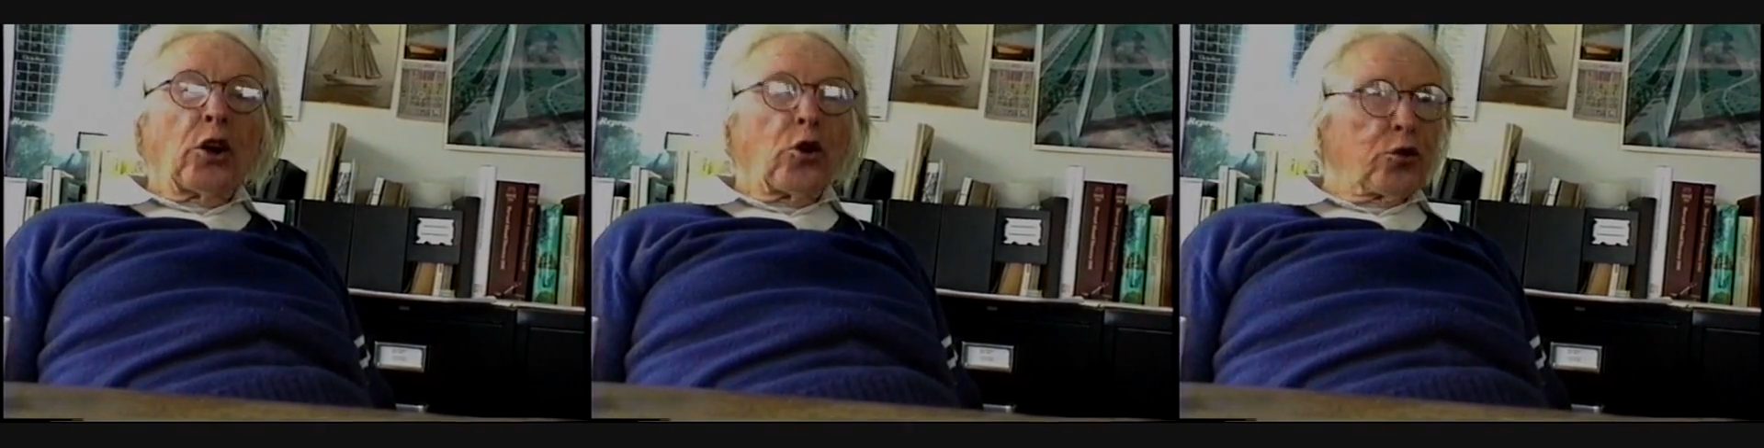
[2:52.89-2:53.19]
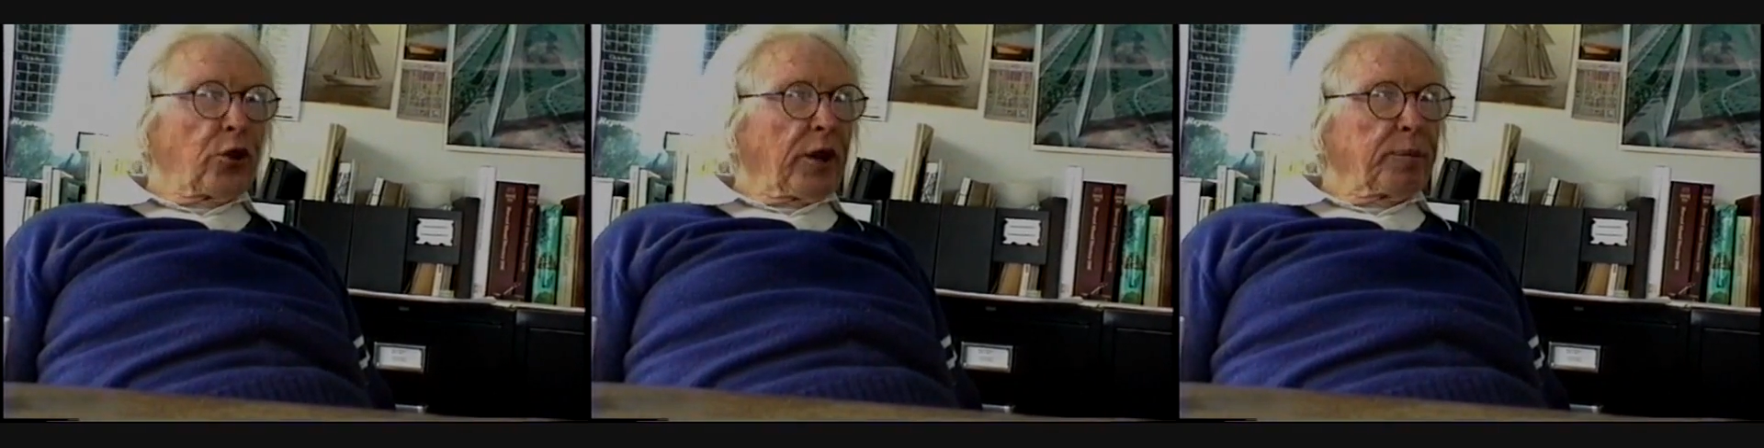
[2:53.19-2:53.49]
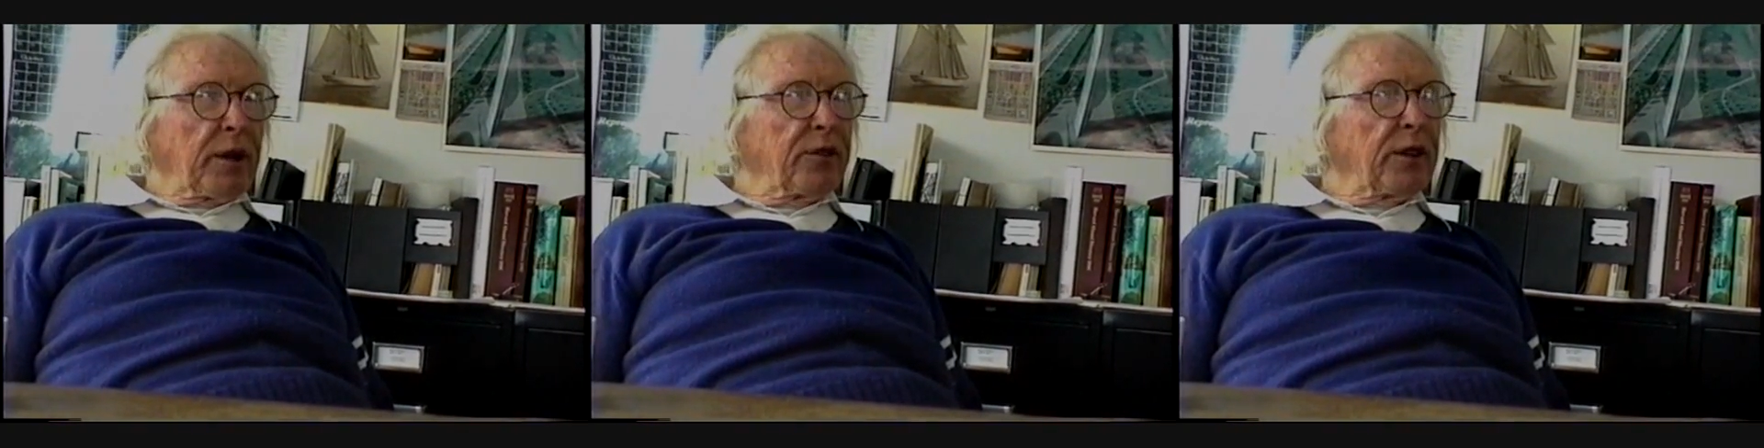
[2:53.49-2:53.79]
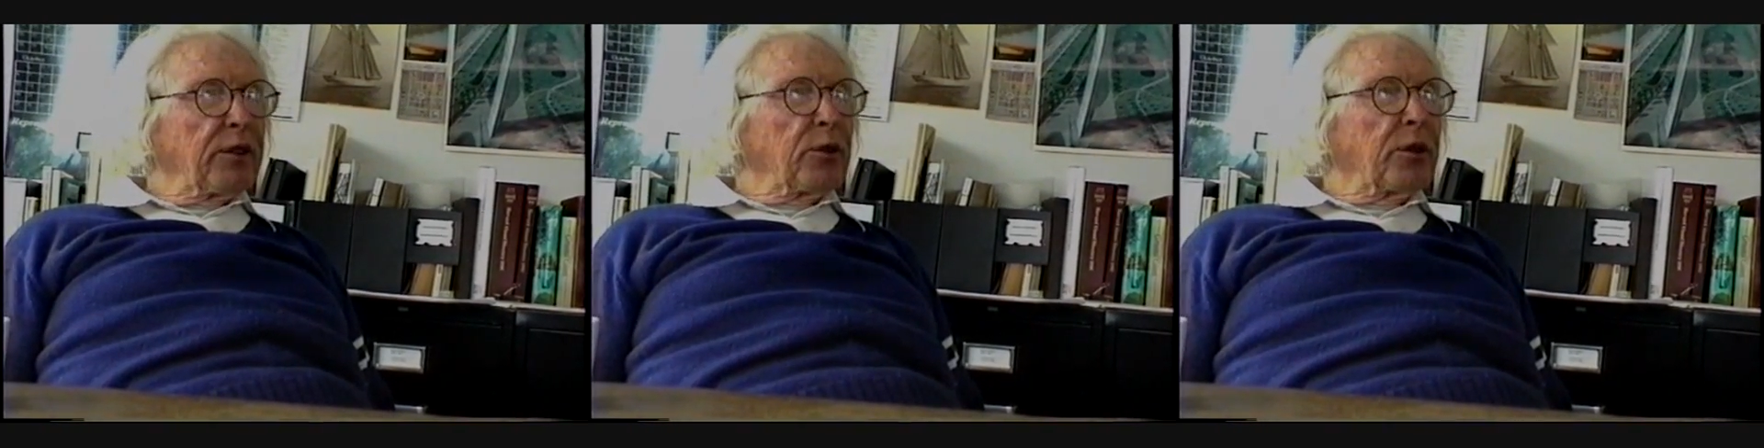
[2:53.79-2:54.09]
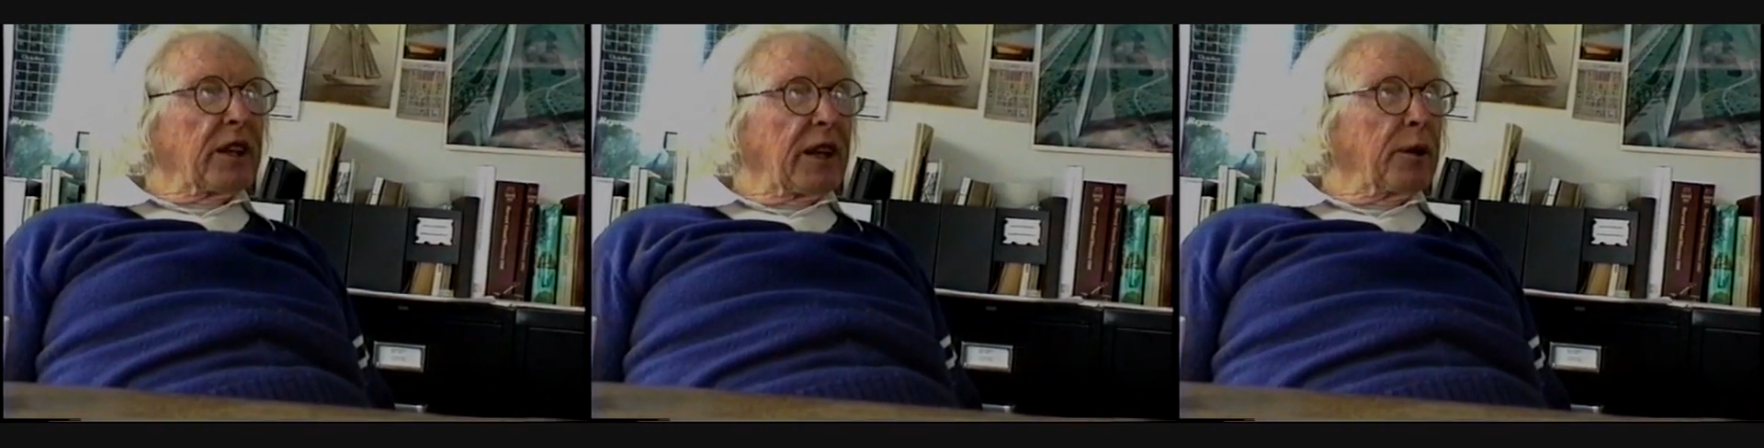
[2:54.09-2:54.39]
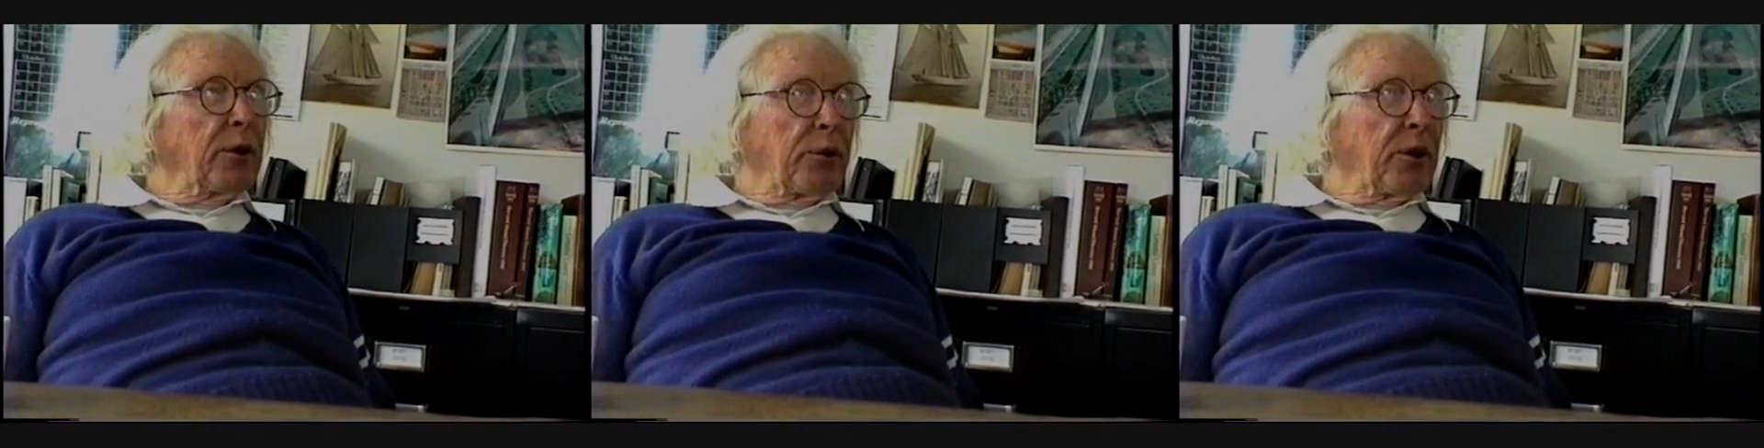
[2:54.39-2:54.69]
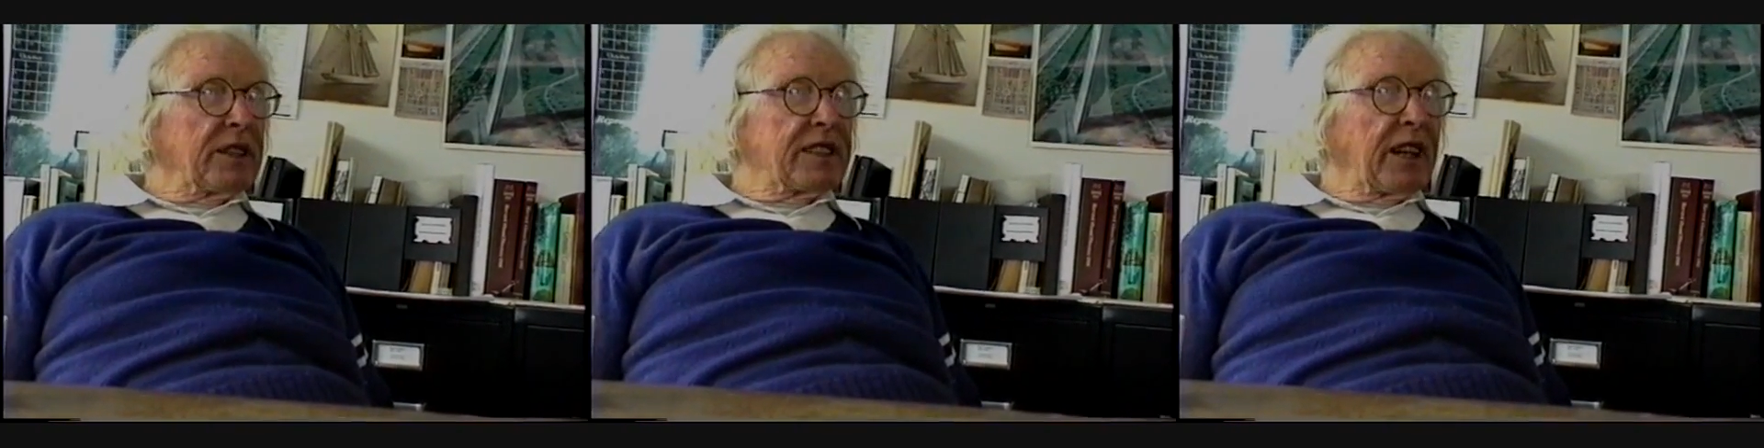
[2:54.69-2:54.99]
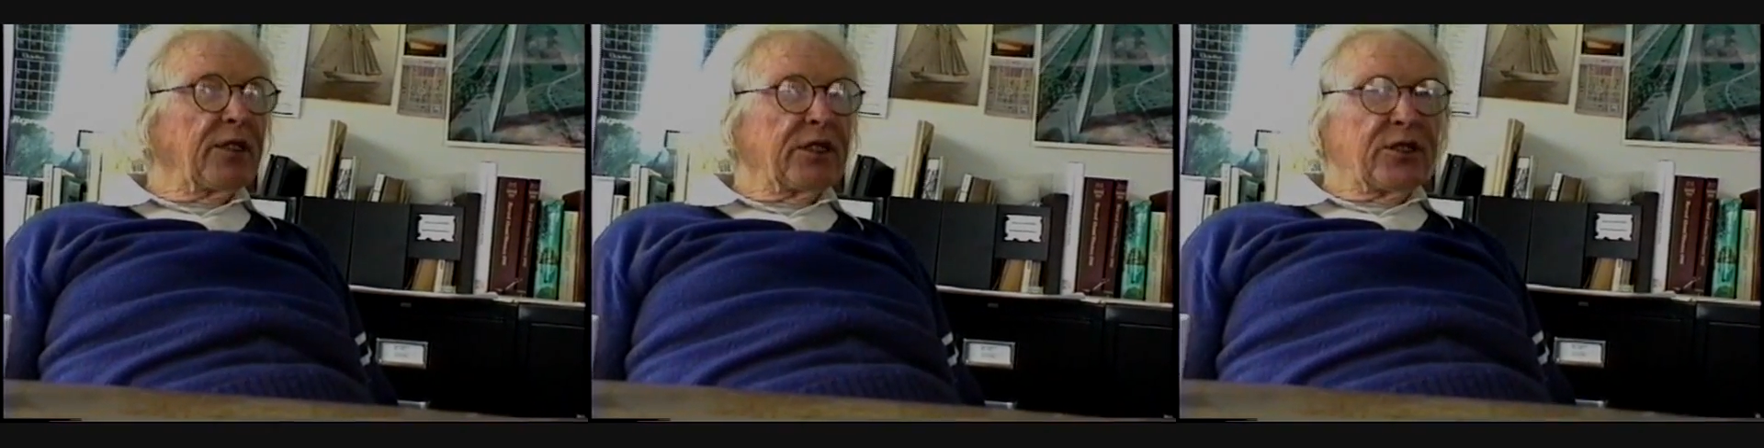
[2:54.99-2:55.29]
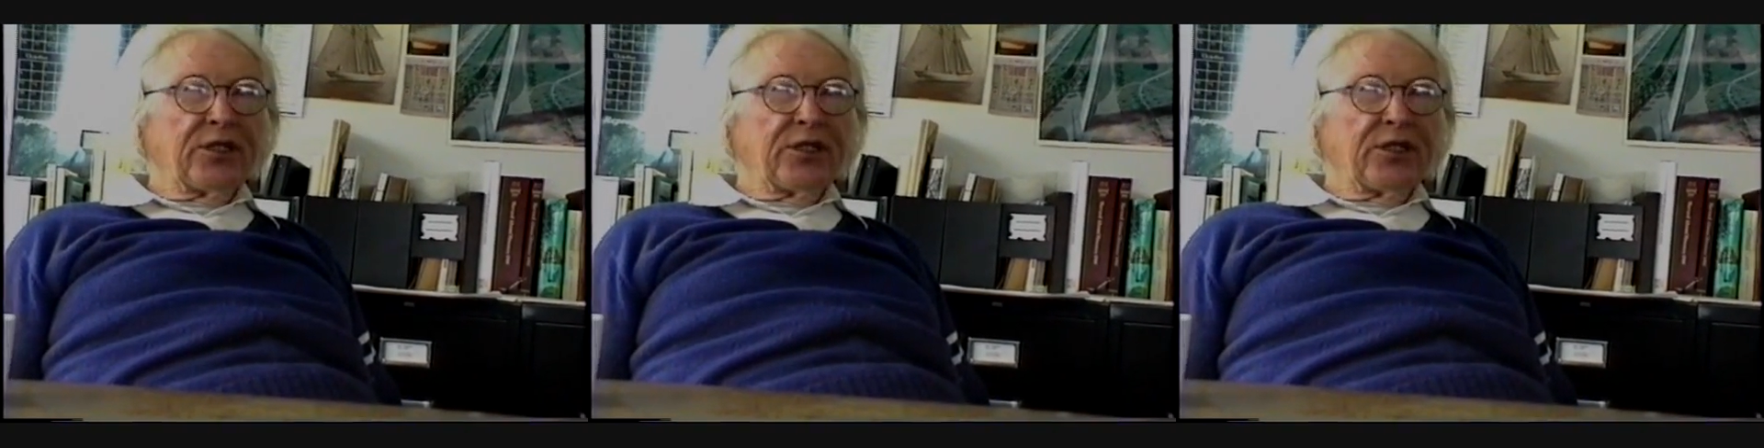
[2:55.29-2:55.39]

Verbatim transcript: I don't drink, but if anyone wants to have